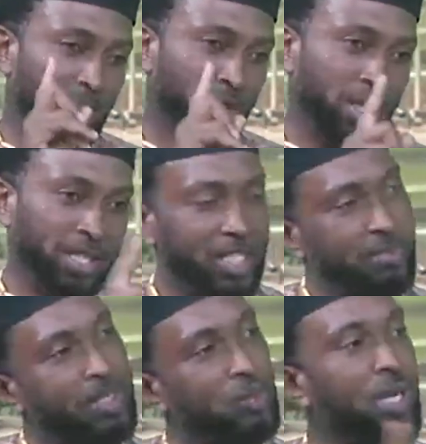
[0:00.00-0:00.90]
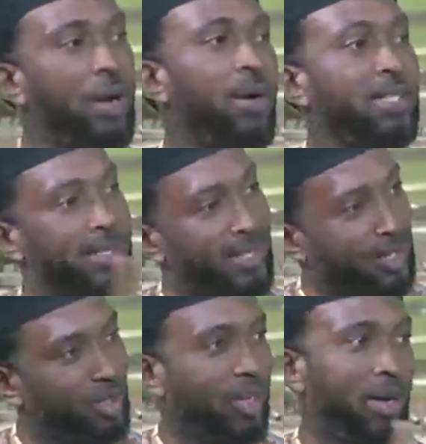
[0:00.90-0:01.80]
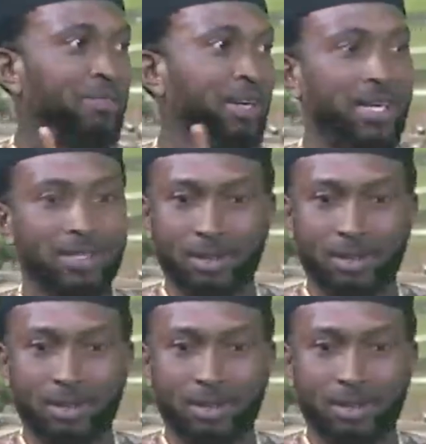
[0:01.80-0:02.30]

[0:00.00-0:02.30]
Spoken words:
the treatment with our ancestors, our fathers